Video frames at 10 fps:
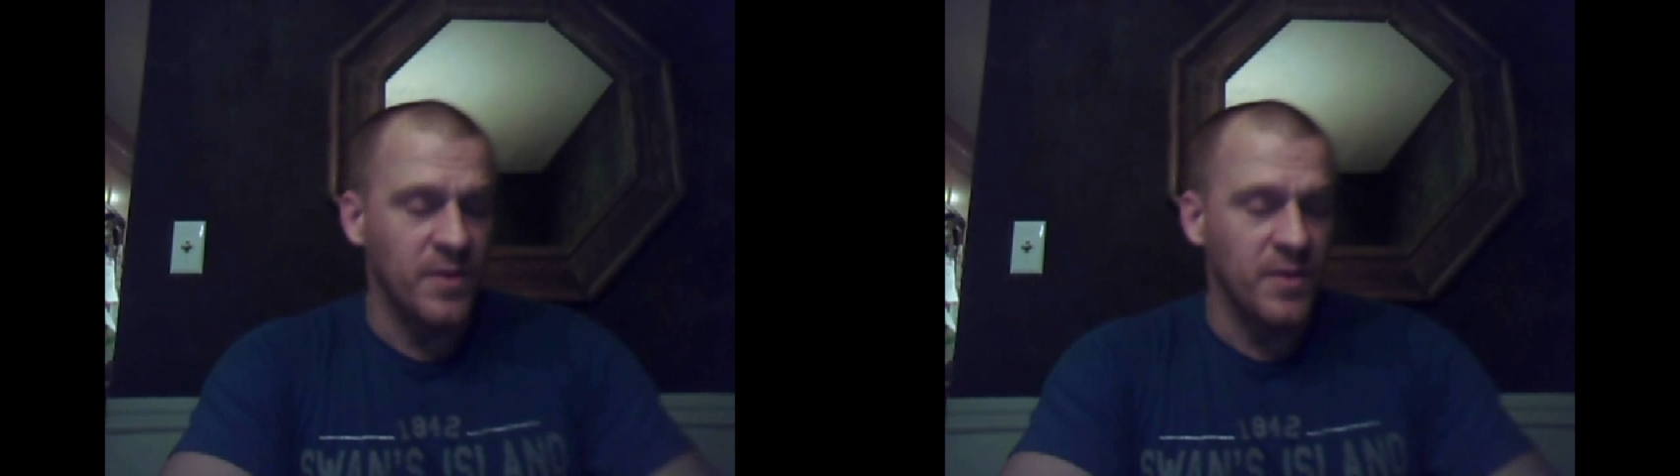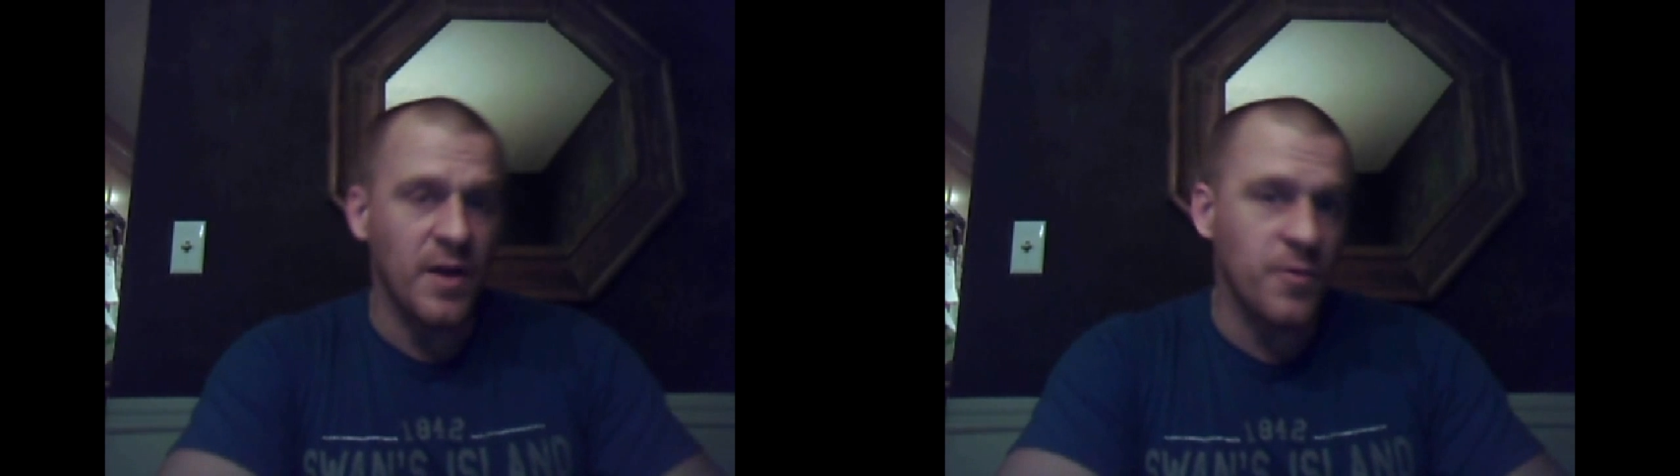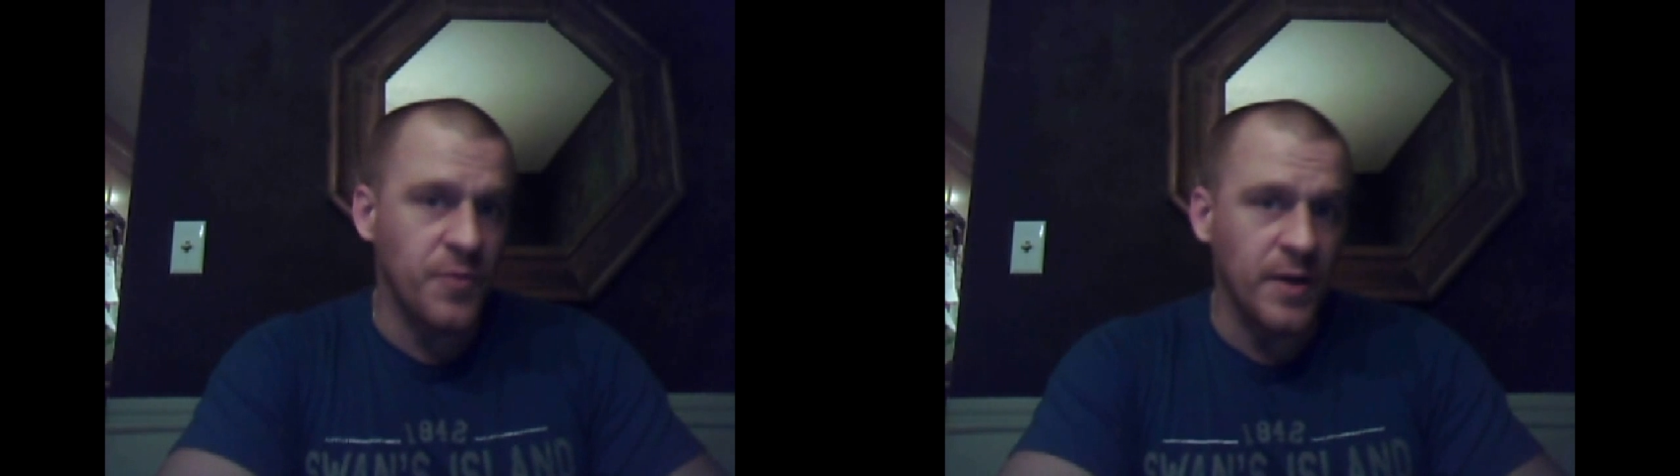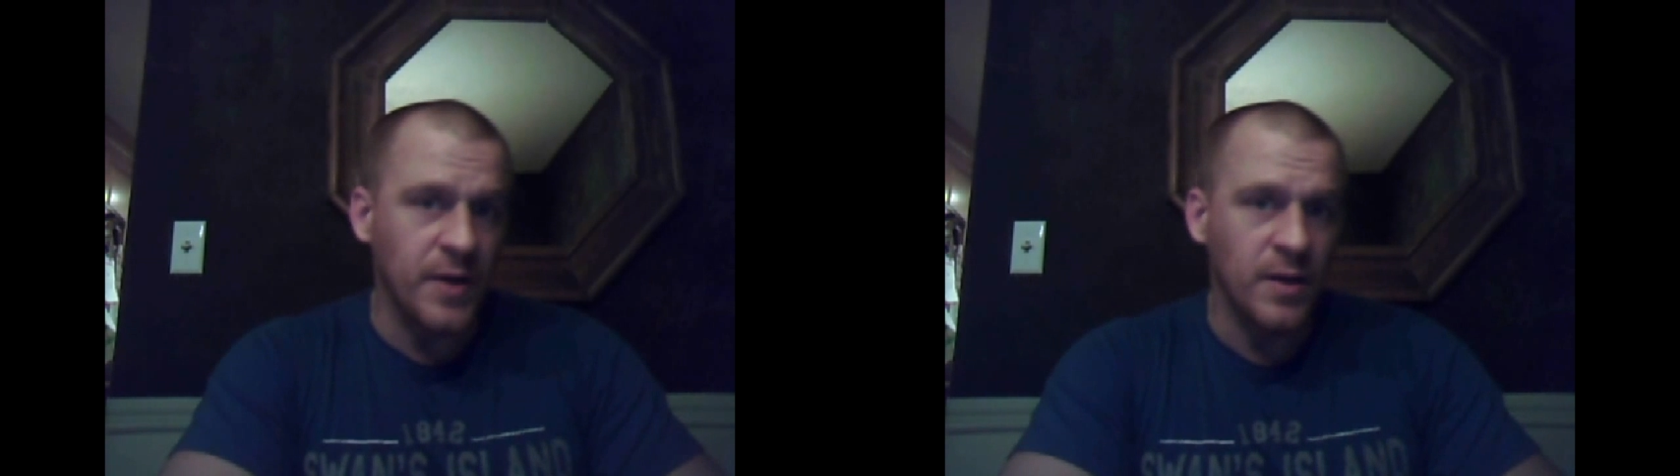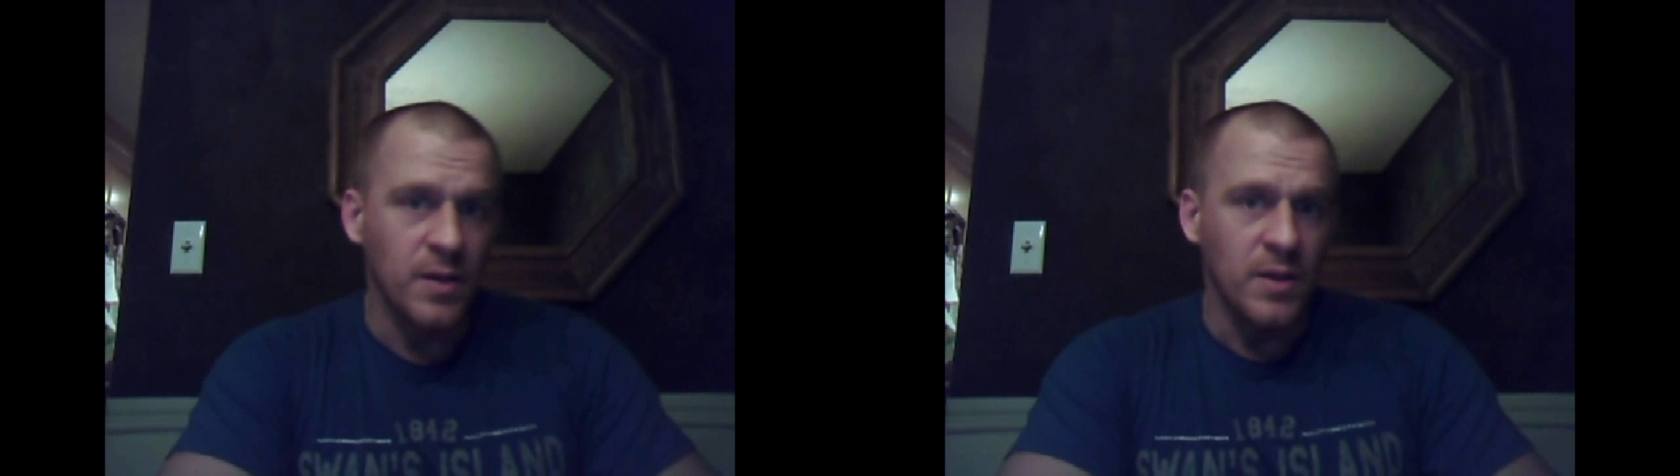The other
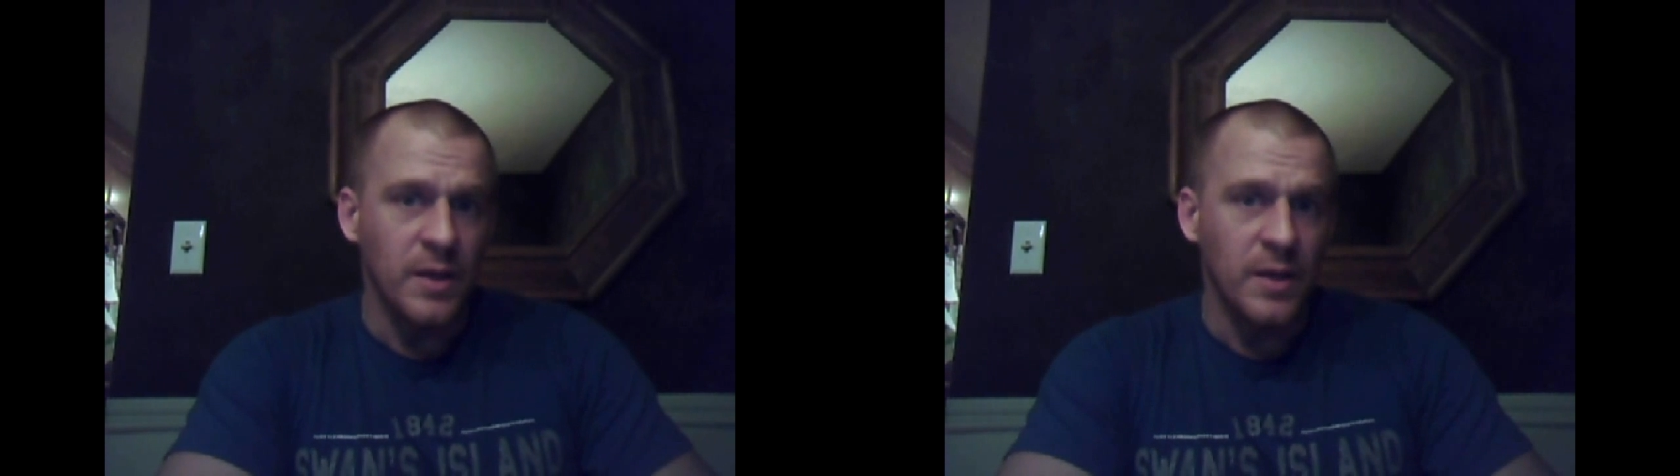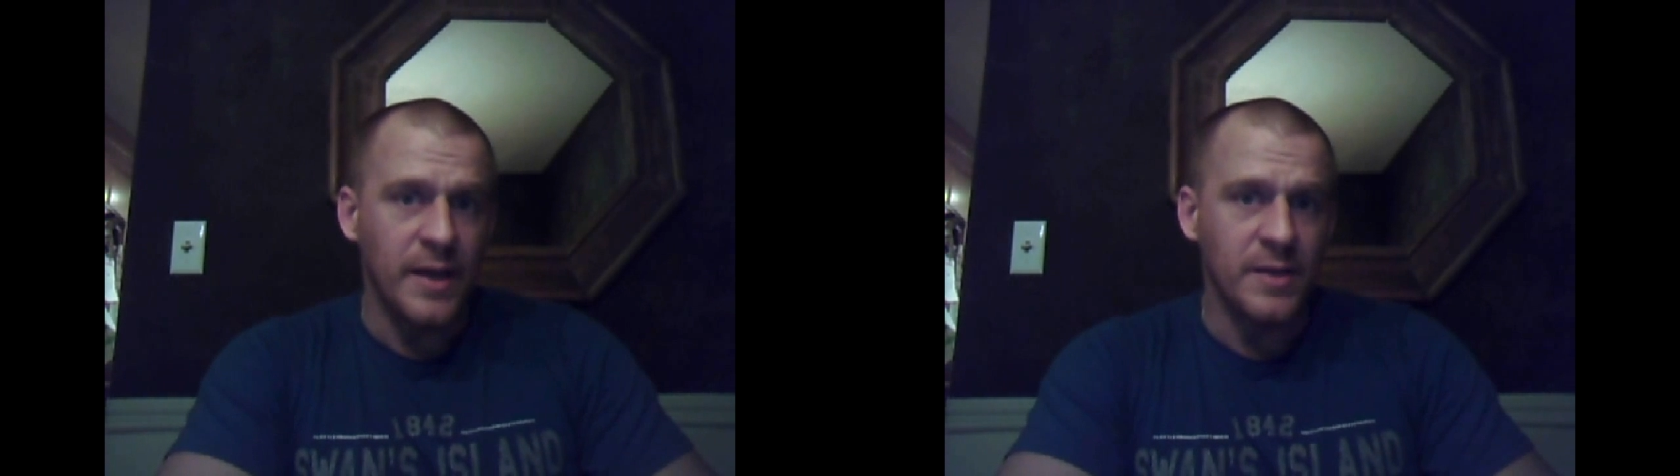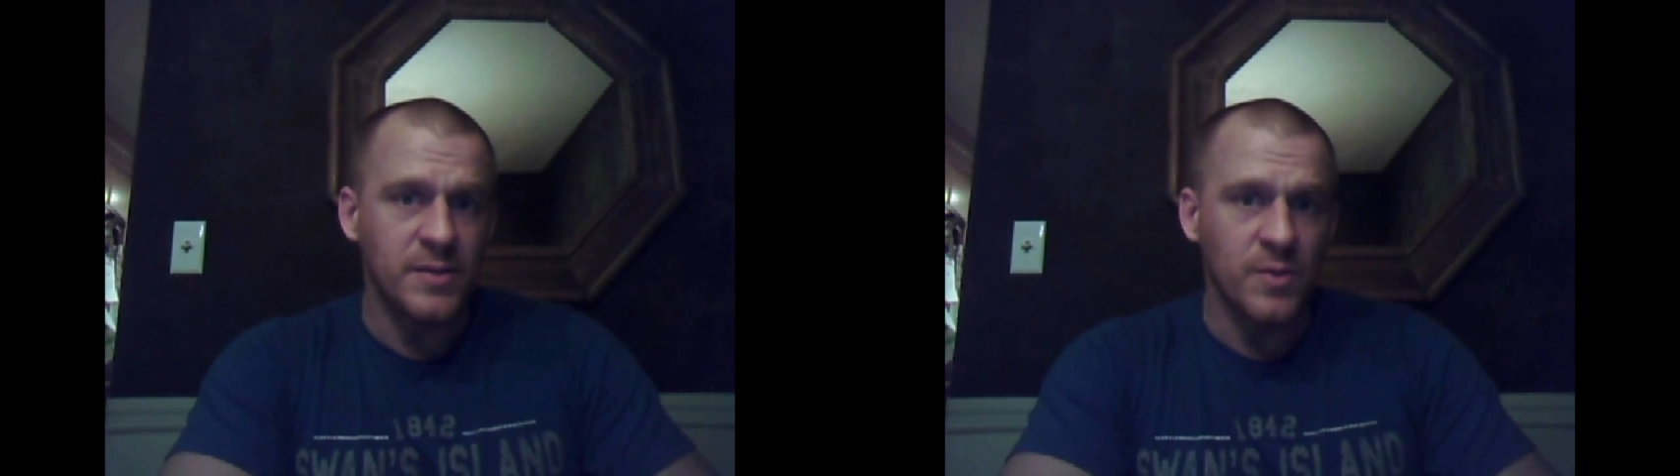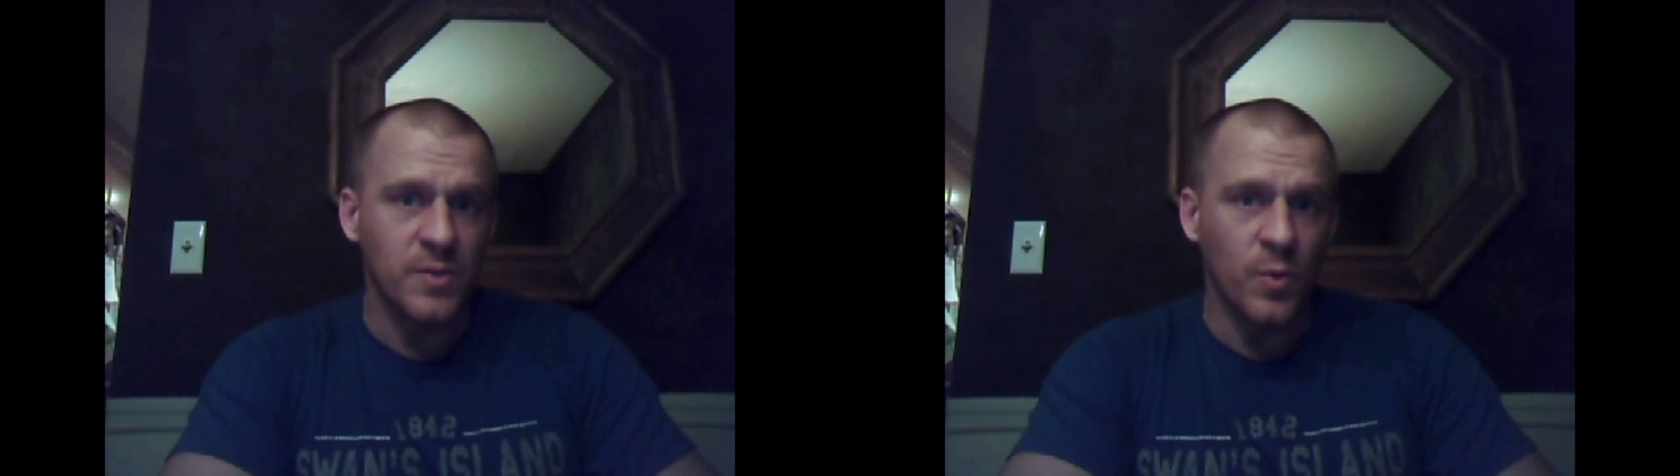thing is,